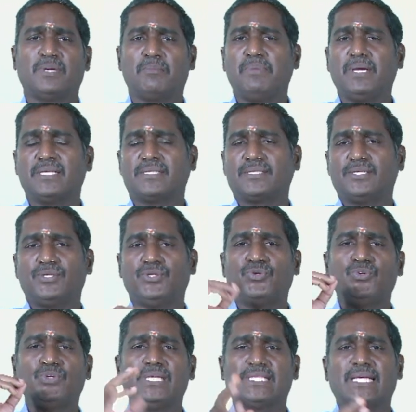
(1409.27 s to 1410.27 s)
base. You
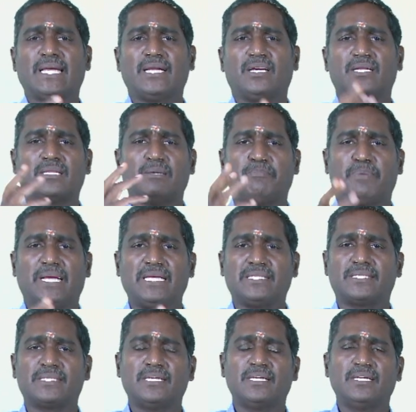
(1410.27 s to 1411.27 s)
decide on the price,